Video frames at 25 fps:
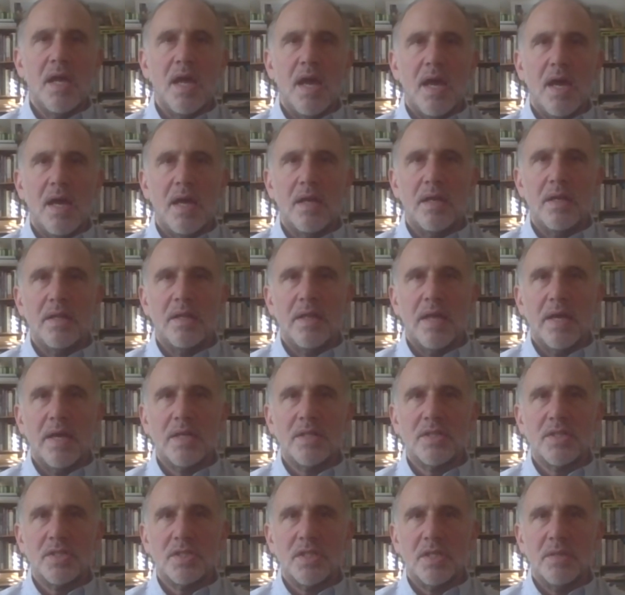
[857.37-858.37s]
And they
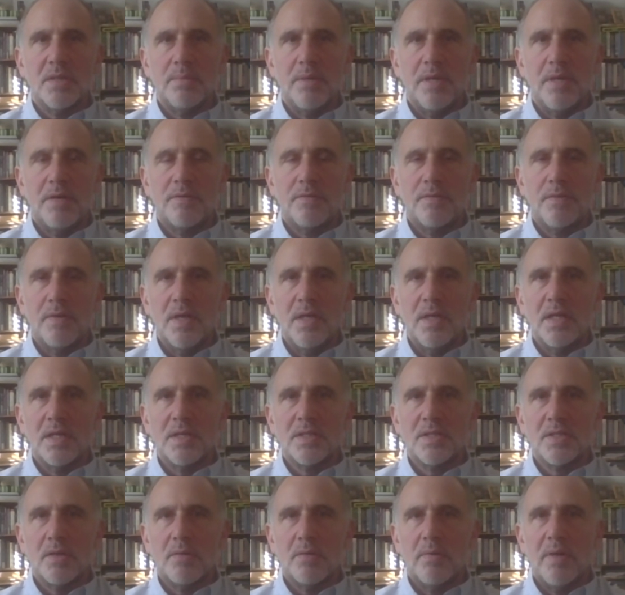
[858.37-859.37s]
could just compete freely.
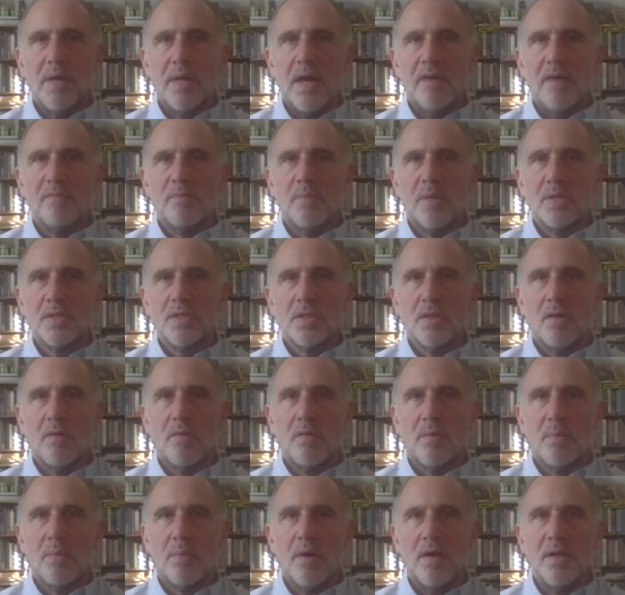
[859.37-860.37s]
So we'd have much
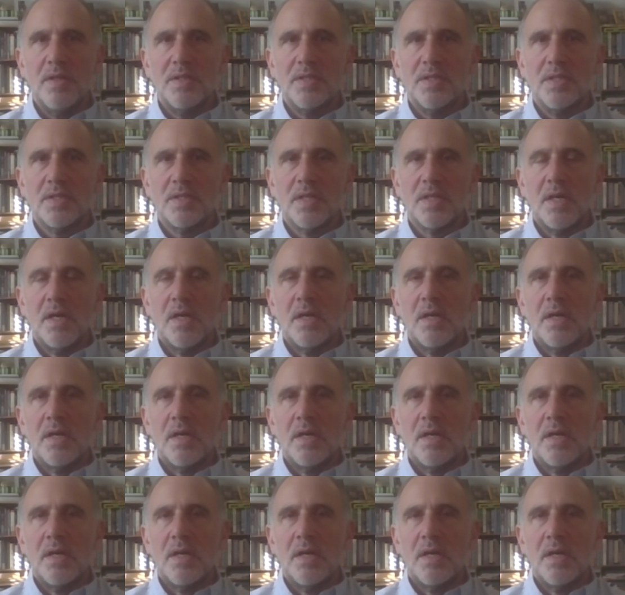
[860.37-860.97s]
lower prices.